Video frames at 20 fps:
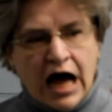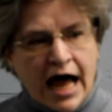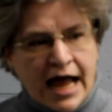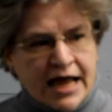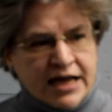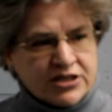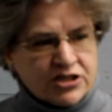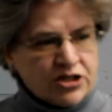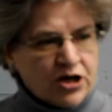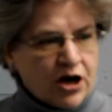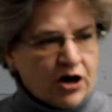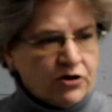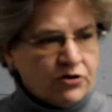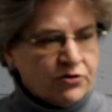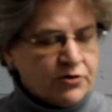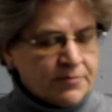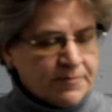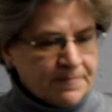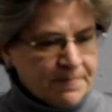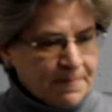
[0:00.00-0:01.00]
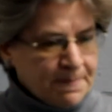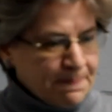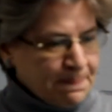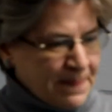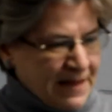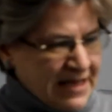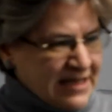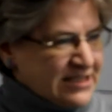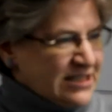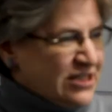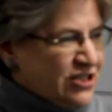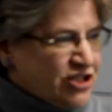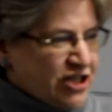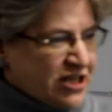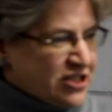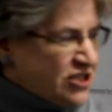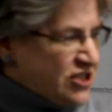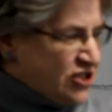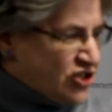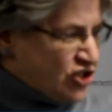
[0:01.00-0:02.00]
ISO isn't
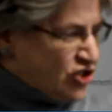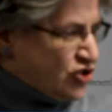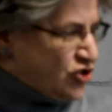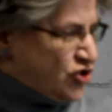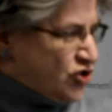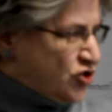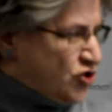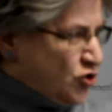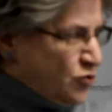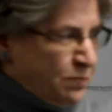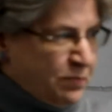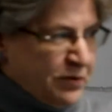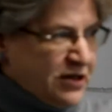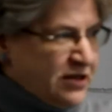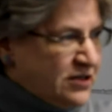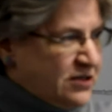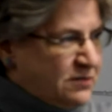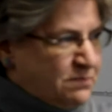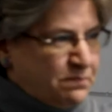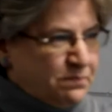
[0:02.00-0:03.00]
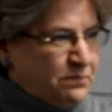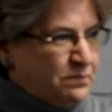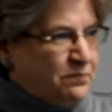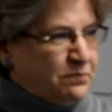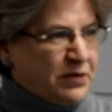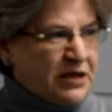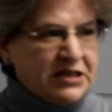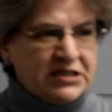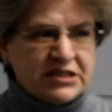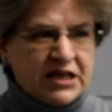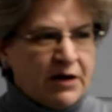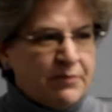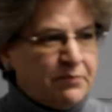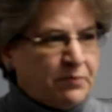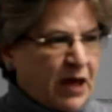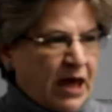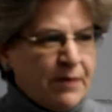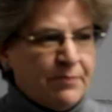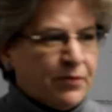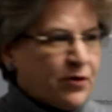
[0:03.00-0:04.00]
just this stupid piece
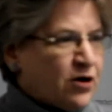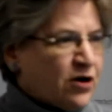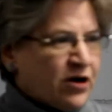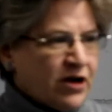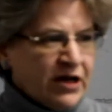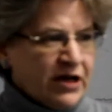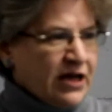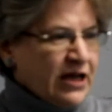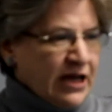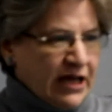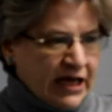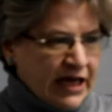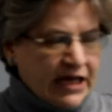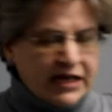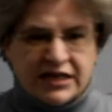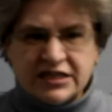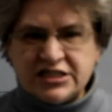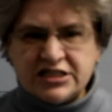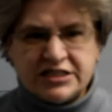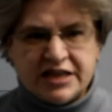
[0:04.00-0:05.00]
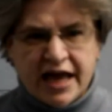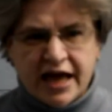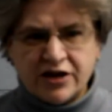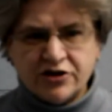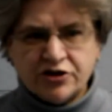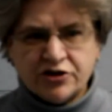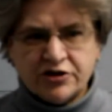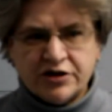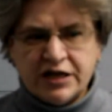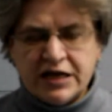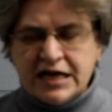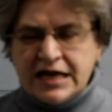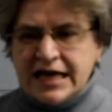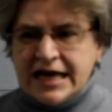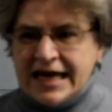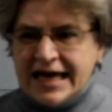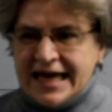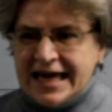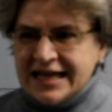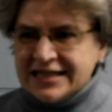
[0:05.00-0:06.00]
of paper in a standard.
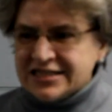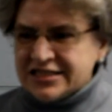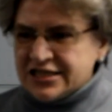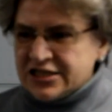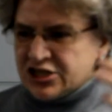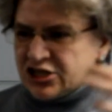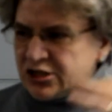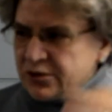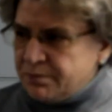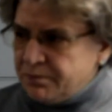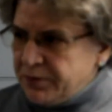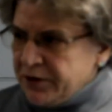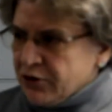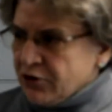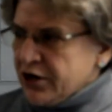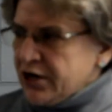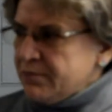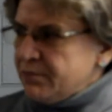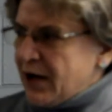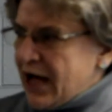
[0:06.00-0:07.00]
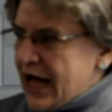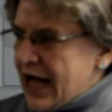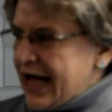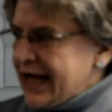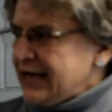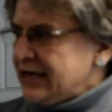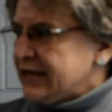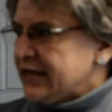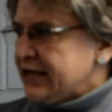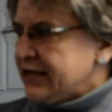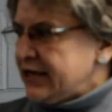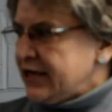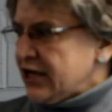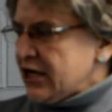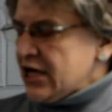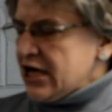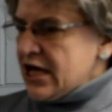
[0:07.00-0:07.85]
It's the spirit behind it.